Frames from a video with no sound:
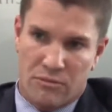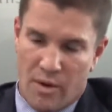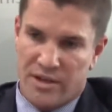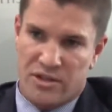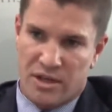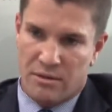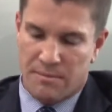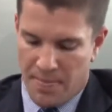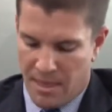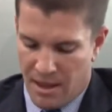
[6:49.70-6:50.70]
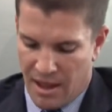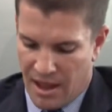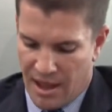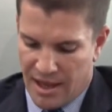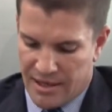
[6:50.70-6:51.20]
question
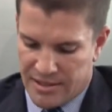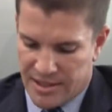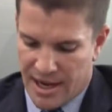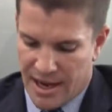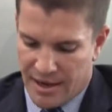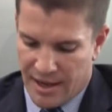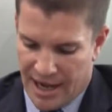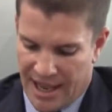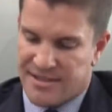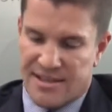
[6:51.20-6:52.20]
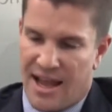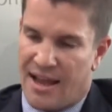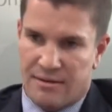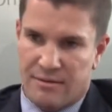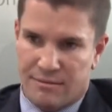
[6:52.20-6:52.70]
and, uh, and answer
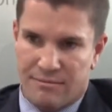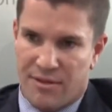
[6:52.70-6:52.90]
that